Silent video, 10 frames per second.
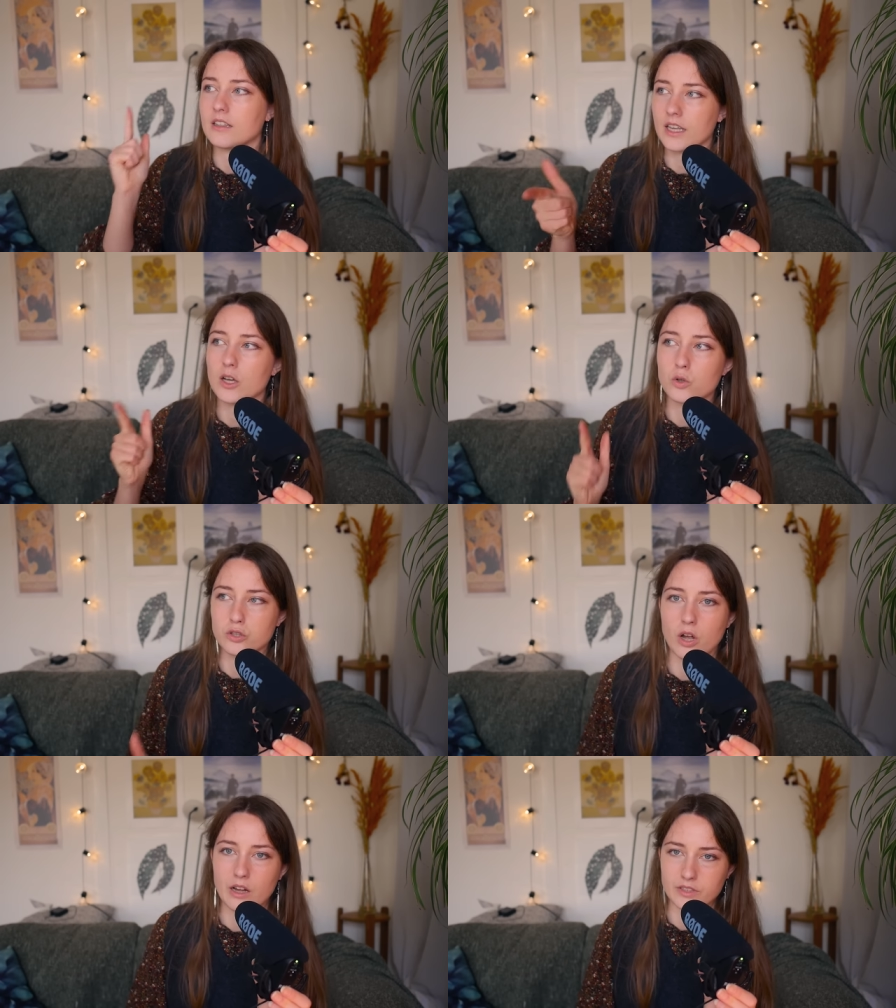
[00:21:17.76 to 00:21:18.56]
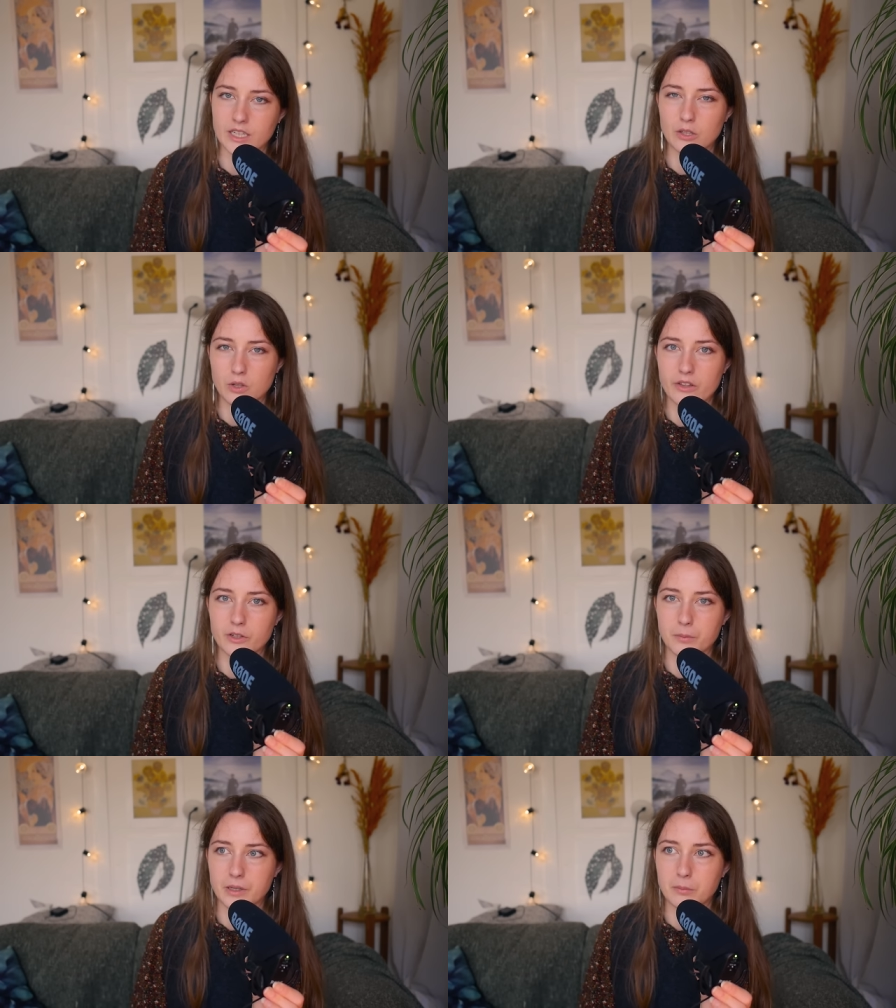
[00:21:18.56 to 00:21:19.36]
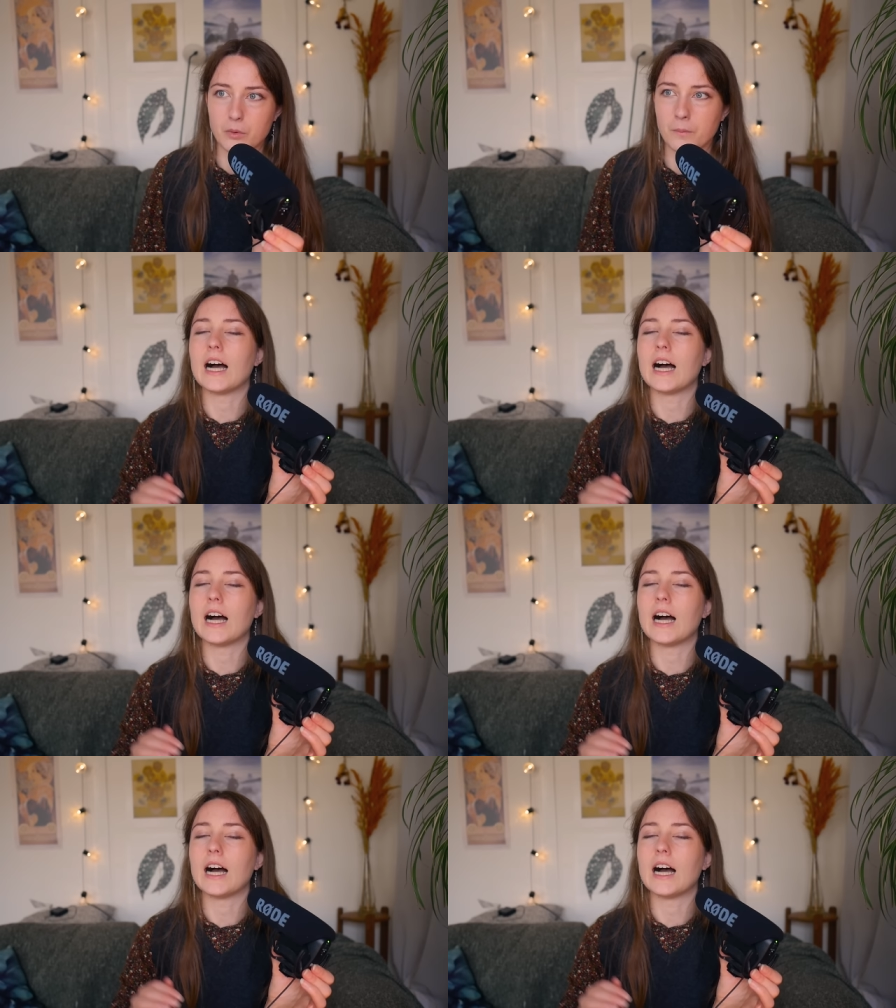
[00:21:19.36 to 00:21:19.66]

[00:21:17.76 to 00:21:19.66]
they also have to kill other people.